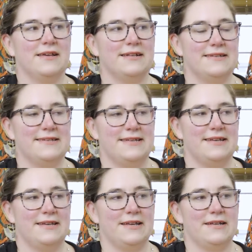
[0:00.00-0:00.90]
can
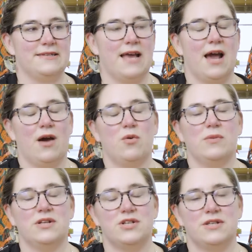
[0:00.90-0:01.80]
see is how
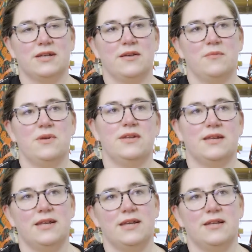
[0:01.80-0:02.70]
much the
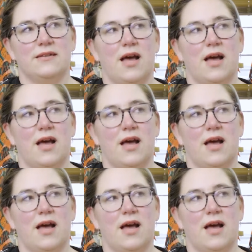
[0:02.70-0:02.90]
community,